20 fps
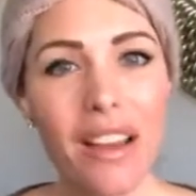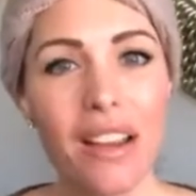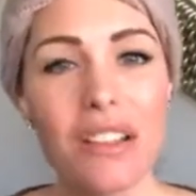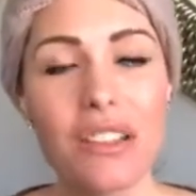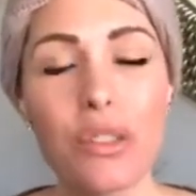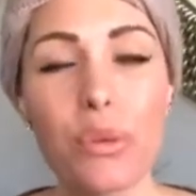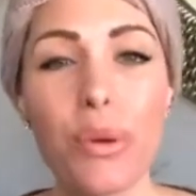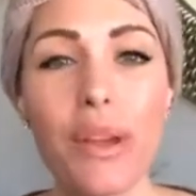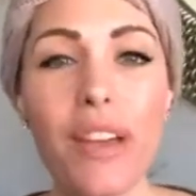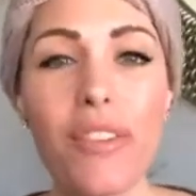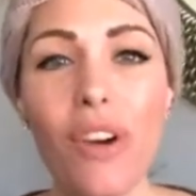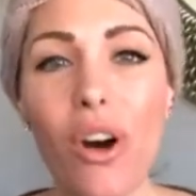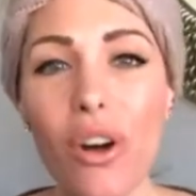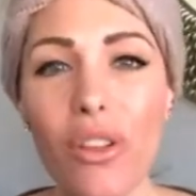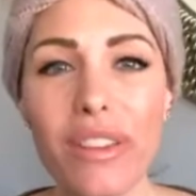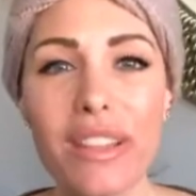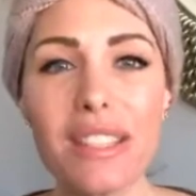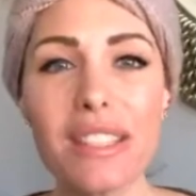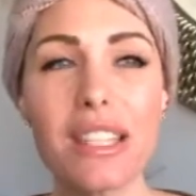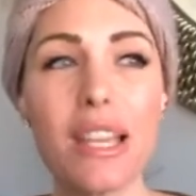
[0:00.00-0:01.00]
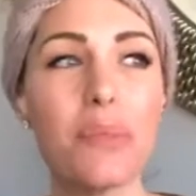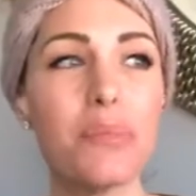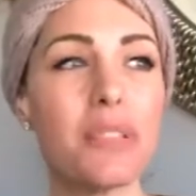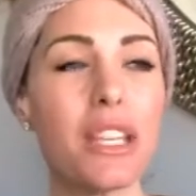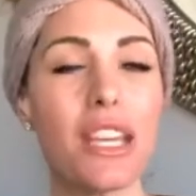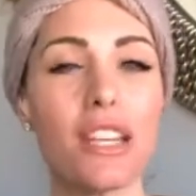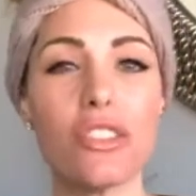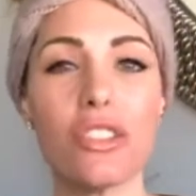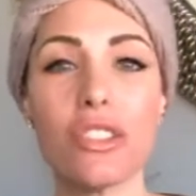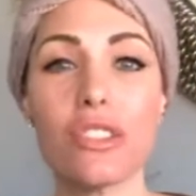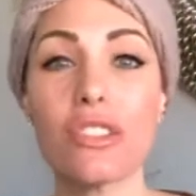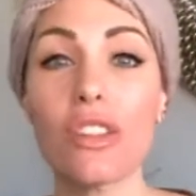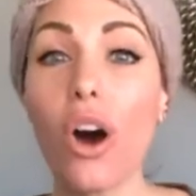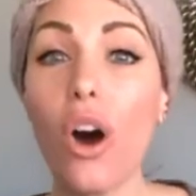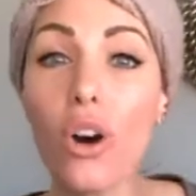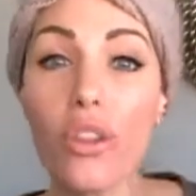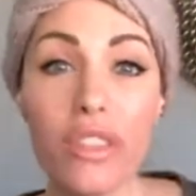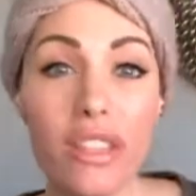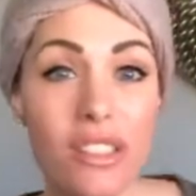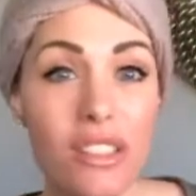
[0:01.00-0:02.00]
So we have all these temptations,
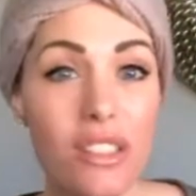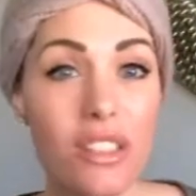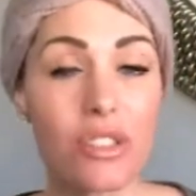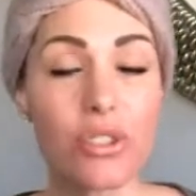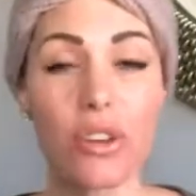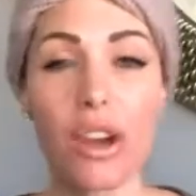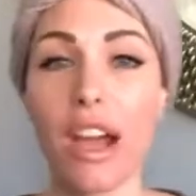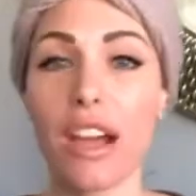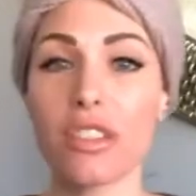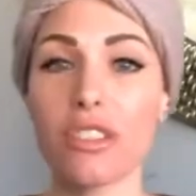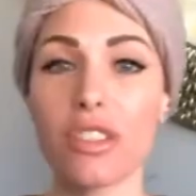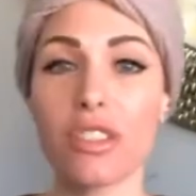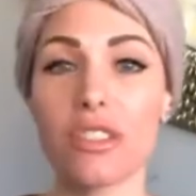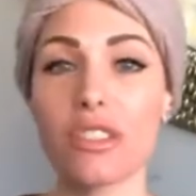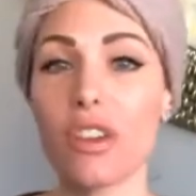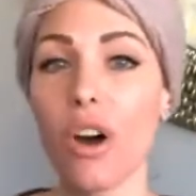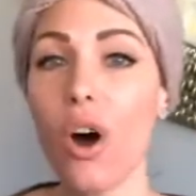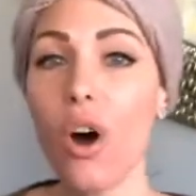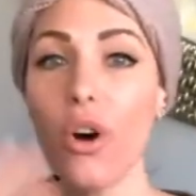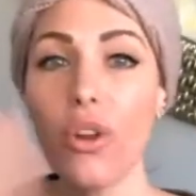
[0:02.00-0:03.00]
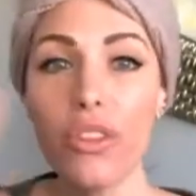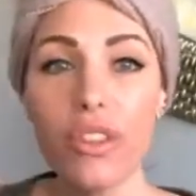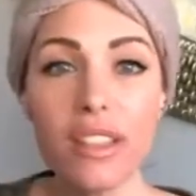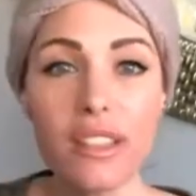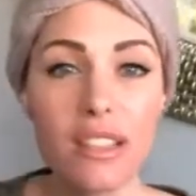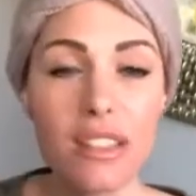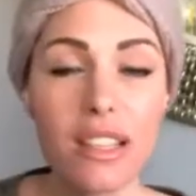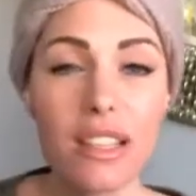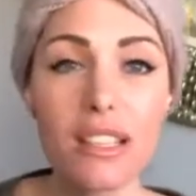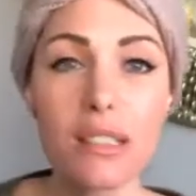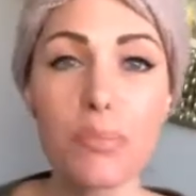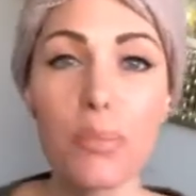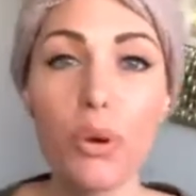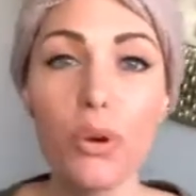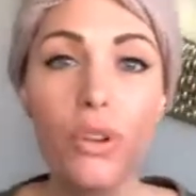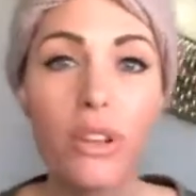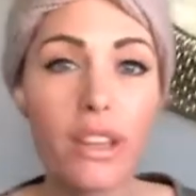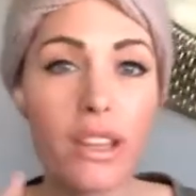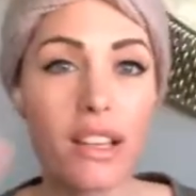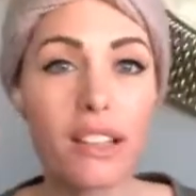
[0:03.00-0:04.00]
all these distractions, all these things
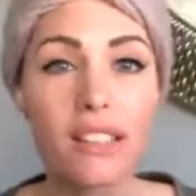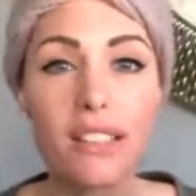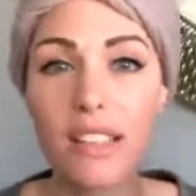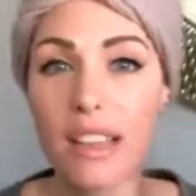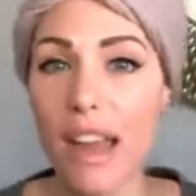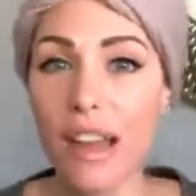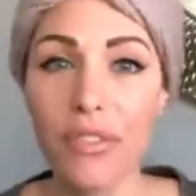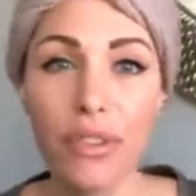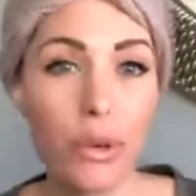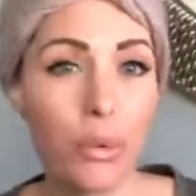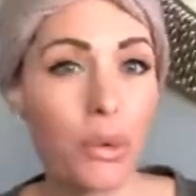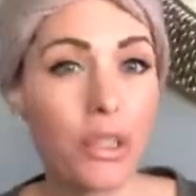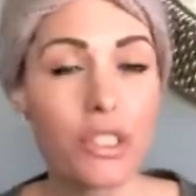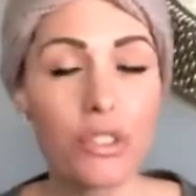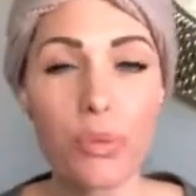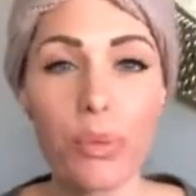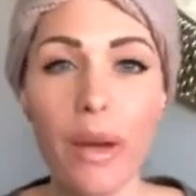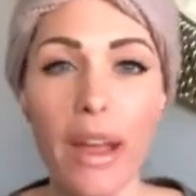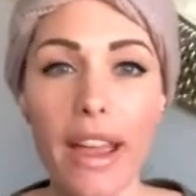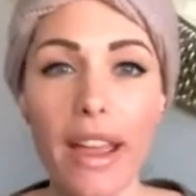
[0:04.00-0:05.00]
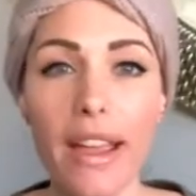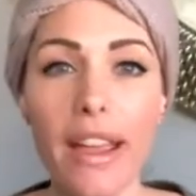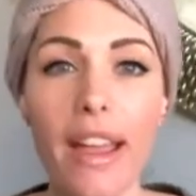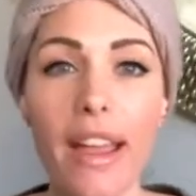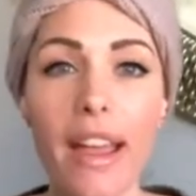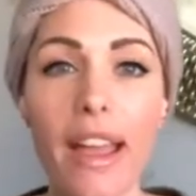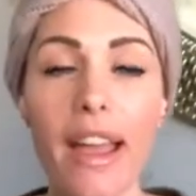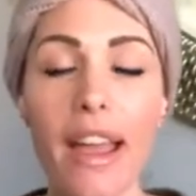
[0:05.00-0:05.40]
pulling us in every which way.